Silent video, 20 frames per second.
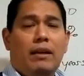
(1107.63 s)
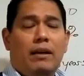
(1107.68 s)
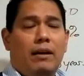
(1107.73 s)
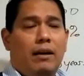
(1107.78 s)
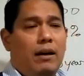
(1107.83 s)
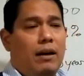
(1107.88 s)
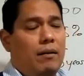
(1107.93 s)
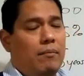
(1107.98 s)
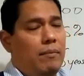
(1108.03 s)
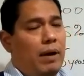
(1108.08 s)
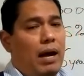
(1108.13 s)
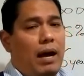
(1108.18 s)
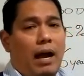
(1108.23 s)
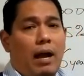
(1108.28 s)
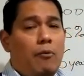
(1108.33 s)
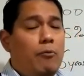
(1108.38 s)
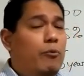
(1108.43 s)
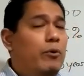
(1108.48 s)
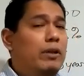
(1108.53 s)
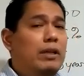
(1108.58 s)
Um, I, I,
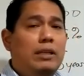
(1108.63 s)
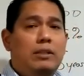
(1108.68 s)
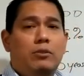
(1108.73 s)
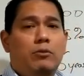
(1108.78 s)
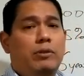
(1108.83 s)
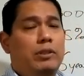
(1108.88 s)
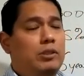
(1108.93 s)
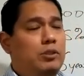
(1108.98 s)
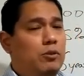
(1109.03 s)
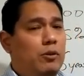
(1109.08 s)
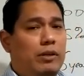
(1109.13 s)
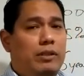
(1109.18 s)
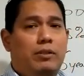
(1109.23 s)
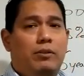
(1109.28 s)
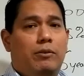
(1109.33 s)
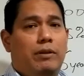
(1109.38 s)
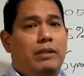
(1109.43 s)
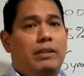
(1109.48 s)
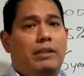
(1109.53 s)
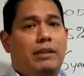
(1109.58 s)
really do enjoy
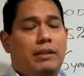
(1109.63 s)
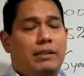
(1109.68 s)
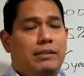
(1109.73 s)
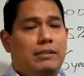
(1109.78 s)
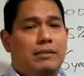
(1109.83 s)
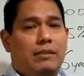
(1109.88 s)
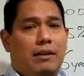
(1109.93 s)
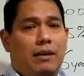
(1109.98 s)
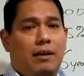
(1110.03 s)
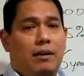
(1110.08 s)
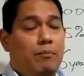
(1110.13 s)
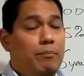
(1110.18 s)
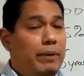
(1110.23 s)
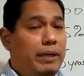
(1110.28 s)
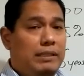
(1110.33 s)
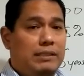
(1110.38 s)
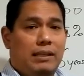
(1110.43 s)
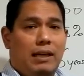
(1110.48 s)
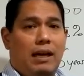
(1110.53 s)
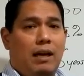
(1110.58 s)
doing this uh,
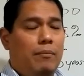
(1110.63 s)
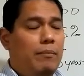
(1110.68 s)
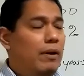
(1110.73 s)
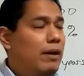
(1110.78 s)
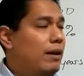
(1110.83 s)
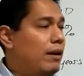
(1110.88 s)
big time.